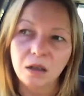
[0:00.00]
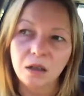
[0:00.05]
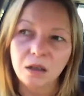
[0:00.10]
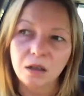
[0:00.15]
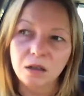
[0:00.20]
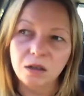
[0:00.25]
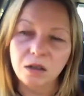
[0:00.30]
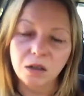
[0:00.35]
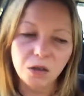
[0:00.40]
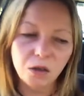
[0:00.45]

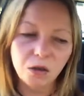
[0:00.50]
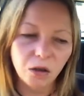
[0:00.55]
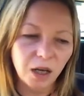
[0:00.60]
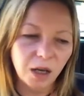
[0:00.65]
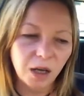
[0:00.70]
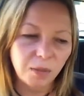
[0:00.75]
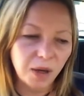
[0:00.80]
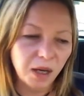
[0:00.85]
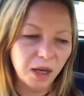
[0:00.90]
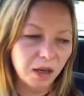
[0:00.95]
So not
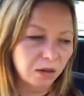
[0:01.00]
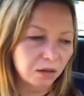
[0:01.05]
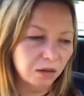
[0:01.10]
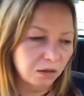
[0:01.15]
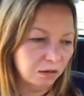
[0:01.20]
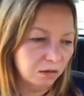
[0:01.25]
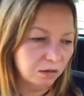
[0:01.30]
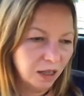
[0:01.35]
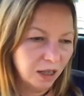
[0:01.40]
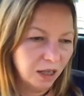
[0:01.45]
about
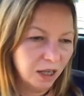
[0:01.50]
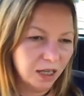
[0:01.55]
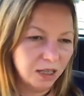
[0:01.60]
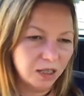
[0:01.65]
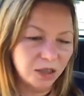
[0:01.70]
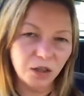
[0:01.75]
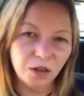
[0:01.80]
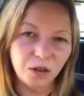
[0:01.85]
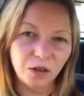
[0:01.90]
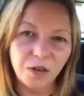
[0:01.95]

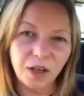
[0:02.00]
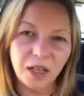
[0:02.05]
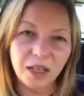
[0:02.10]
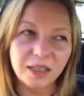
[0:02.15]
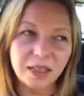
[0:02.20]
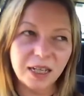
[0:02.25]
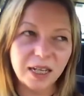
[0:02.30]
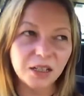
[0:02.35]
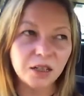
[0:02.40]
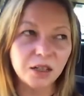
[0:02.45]
external
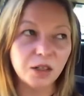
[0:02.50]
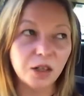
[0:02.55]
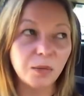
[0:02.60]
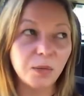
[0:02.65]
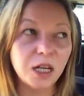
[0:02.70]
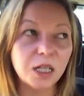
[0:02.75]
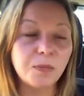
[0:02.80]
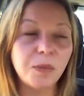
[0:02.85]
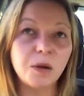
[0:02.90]
validation so much,